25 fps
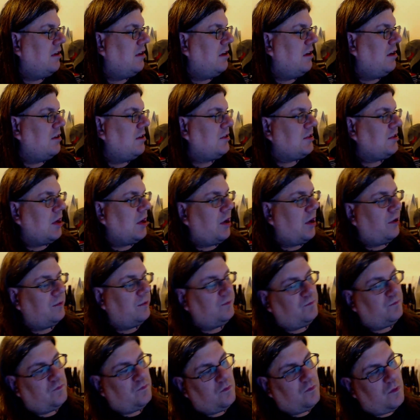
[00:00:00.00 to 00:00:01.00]
So,
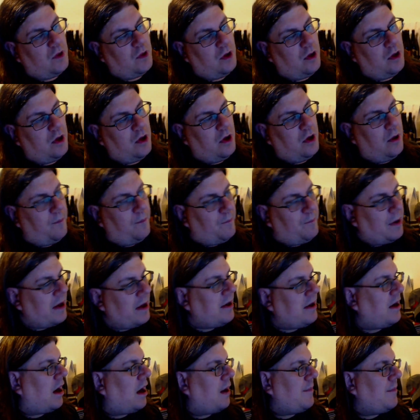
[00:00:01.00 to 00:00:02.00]
but
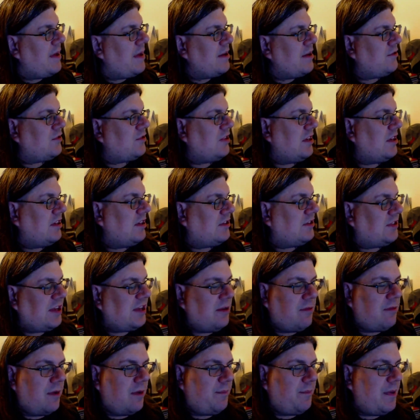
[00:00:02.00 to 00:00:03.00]
I'll be interested to see
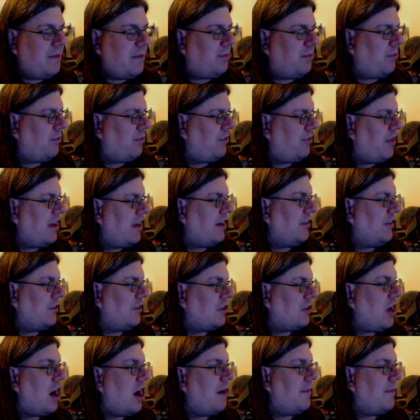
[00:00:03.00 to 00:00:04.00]
what people think in the
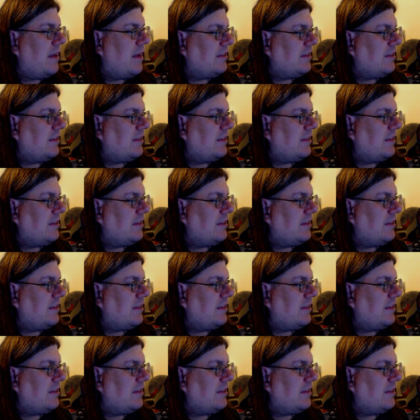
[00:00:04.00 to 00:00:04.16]
comments.